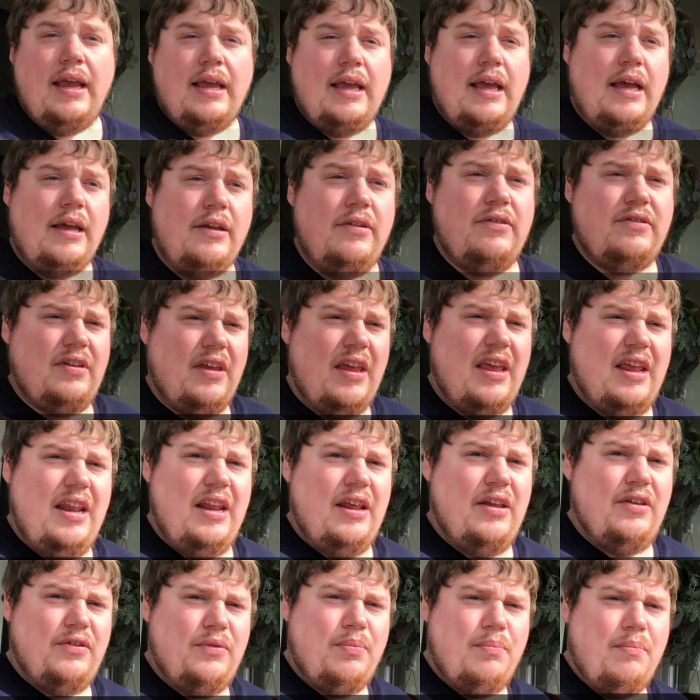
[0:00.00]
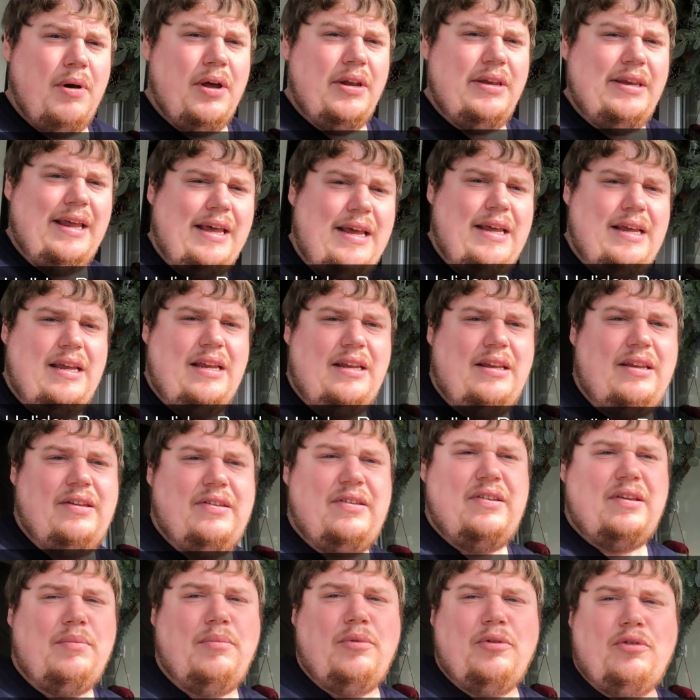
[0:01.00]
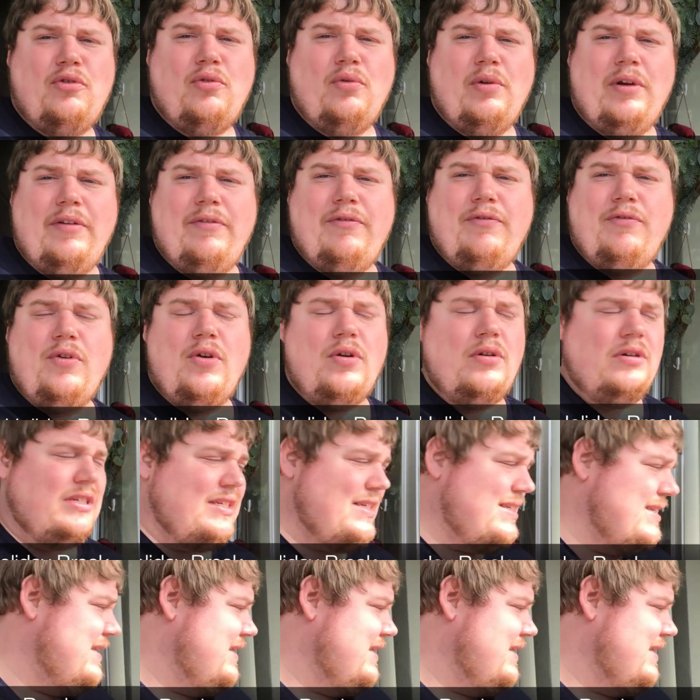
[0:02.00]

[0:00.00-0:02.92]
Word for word: guys. It is Monday, December 21st.